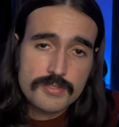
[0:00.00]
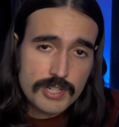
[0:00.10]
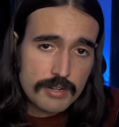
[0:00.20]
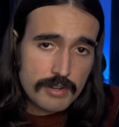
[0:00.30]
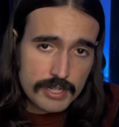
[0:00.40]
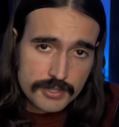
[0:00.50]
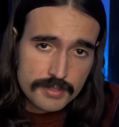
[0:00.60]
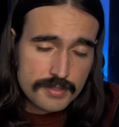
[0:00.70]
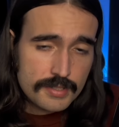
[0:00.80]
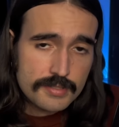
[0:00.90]
of
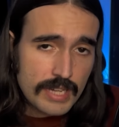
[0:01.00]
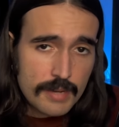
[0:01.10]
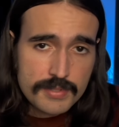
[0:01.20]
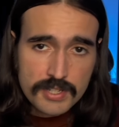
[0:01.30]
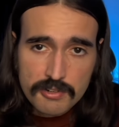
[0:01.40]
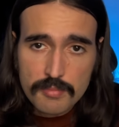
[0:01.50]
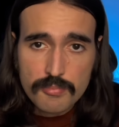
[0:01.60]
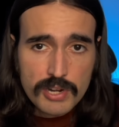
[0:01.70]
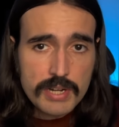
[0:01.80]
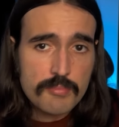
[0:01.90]
generations, this top secret
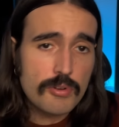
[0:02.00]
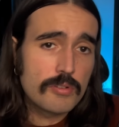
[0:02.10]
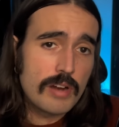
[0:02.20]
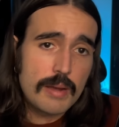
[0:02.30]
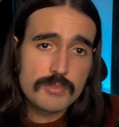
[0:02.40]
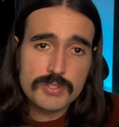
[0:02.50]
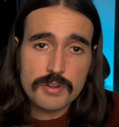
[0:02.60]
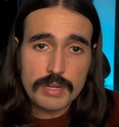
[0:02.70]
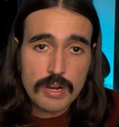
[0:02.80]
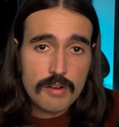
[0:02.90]
breeding program was
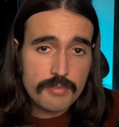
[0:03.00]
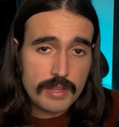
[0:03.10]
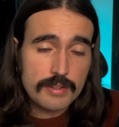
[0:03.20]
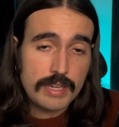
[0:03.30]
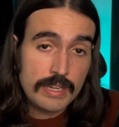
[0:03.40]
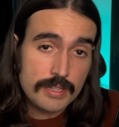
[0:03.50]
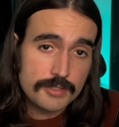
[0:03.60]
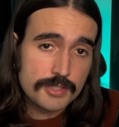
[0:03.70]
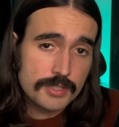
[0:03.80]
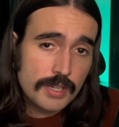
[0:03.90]
going off without a
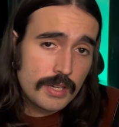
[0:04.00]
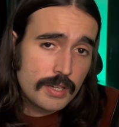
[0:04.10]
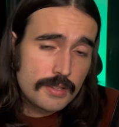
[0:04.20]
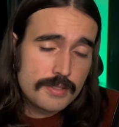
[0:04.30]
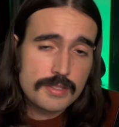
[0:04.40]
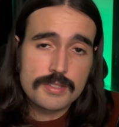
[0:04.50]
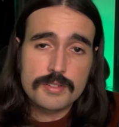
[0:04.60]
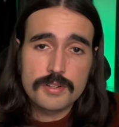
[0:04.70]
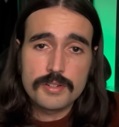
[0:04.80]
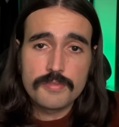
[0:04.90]
hitch. The
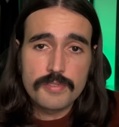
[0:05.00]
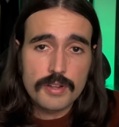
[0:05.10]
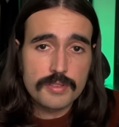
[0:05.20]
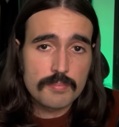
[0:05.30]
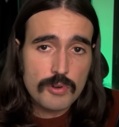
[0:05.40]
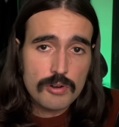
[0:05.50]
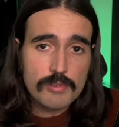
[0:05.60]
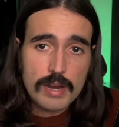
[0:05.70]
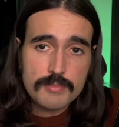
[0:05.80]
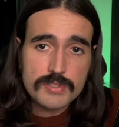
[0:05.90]
Sisterhood felt the
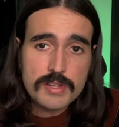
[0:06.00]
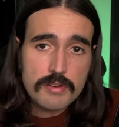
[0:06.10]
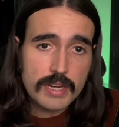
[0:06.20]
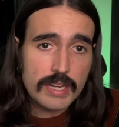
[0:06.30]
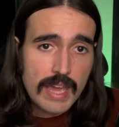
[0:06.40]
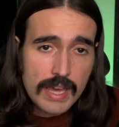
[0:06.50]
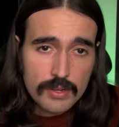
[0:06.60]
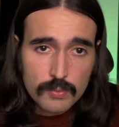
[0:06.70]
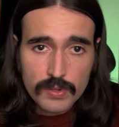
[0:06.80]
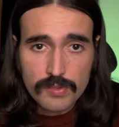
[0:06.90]
program was nearing an end
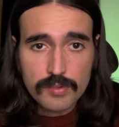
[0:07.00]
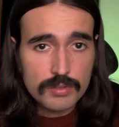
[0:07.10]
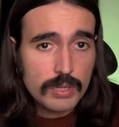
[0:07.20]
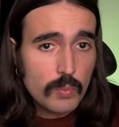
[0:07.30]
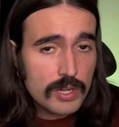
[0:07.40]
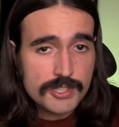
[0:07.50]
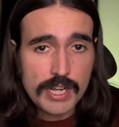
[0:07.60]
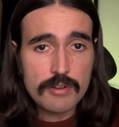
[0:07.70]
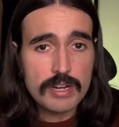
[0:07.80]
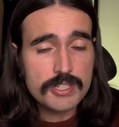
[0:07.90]
with only one
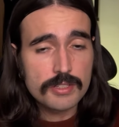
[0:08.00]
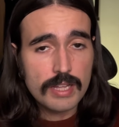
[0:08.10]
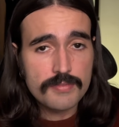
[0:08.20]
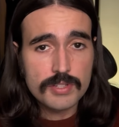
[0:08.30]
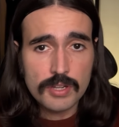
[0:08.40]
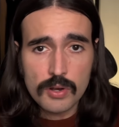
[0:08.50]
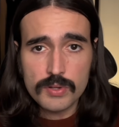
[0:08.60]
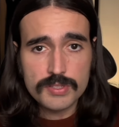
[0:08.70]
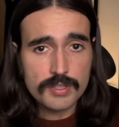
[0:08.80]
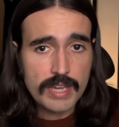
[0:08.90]
generation left to go
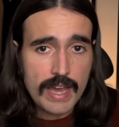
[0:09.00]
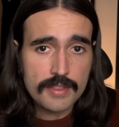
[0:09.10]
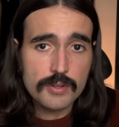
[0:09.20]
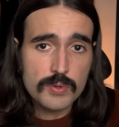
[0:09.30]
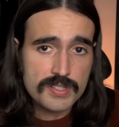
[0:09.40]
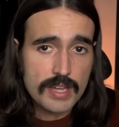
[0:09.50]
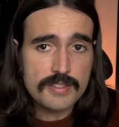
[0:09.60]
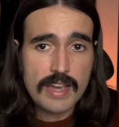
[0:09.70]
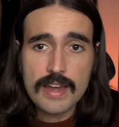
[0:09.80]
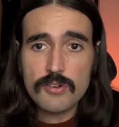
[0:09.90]
until they had the Kwisatz
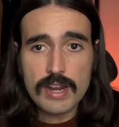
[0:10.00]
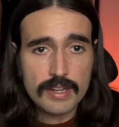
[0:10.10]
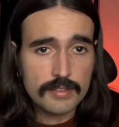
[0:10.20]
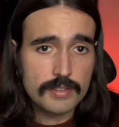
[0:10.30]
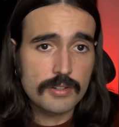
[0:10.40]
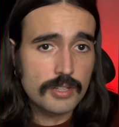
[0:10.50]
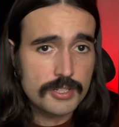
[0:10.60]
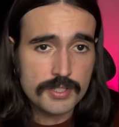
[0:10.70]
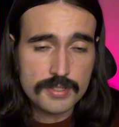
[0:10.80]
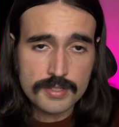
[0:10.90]
Haderach in their
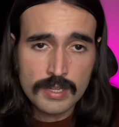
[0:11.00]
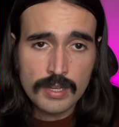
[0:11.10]
clutches.